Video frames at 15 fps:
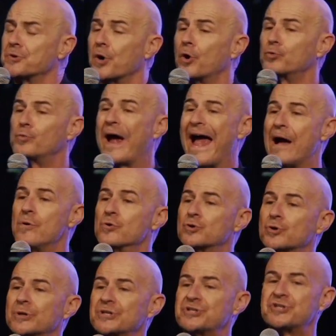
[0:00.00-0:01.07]
you're around
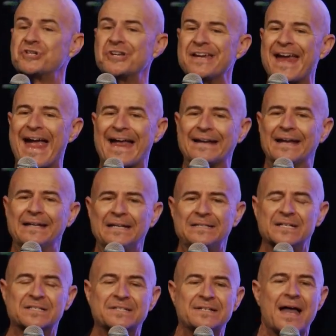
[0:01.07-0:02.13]
Christianity
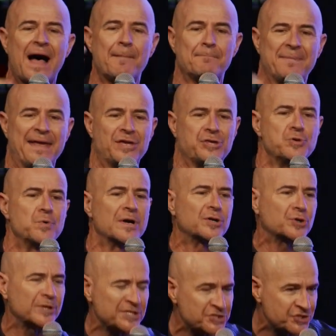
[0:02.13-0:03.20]
does not make you a
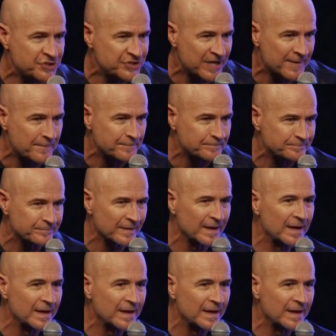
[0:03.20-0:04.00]
Christian.